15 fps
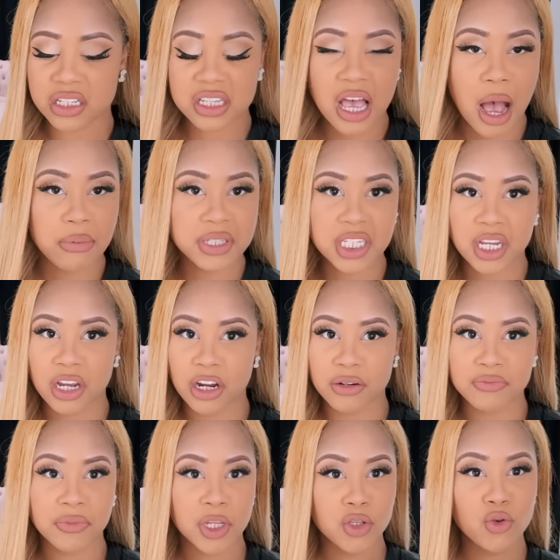top tier.
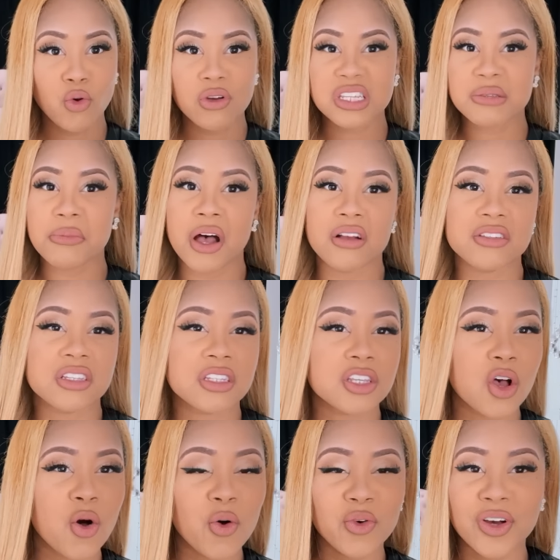You're gonna smell
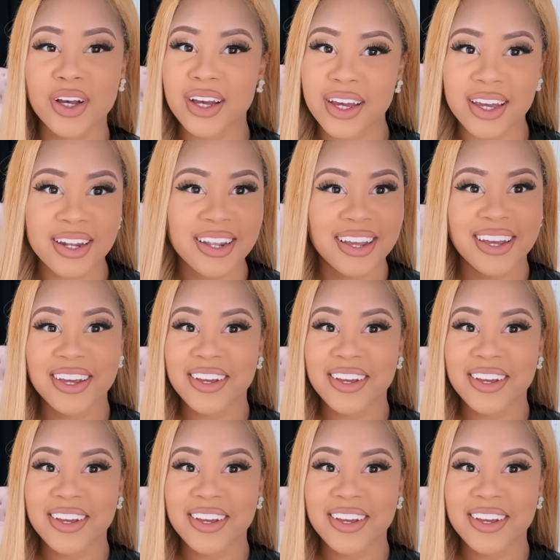so good.